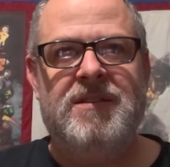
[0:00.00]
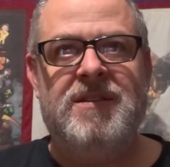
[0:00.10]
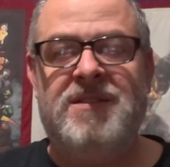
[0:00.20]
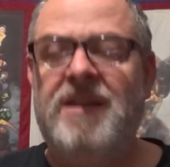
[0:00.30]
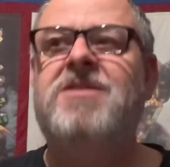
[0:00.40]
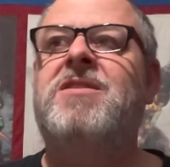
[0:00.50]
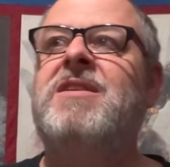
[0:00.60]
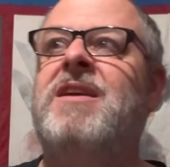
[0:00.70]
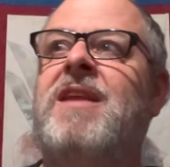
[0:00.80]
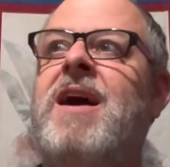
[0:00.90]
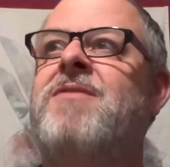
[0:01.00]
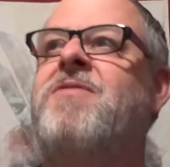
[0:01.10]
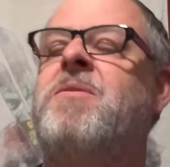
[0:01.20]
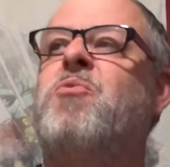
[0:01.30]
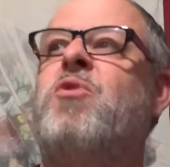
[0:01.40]
essentially a lot of
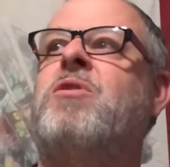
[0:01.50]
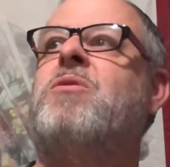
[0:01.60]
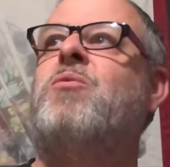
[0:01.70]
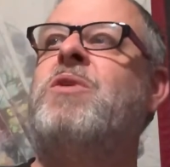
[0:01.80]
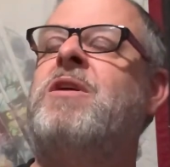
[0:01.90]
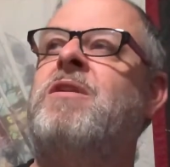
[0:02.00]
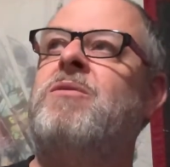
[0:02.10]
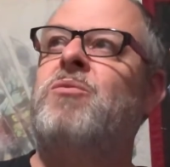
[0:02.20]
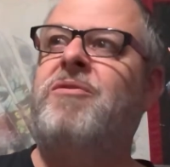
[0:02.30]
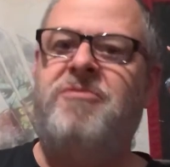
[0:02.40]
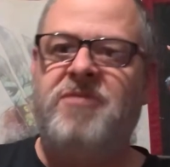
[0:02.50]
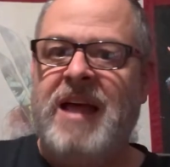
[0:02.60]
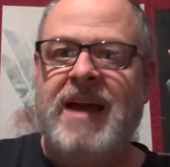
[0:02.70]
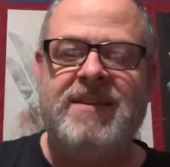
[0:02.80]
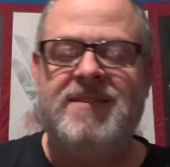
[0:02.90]
them will
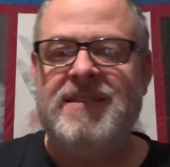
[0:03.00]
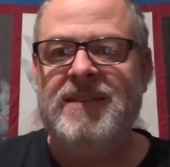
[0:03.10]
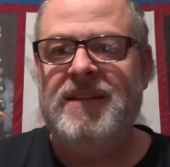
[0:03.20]
reflect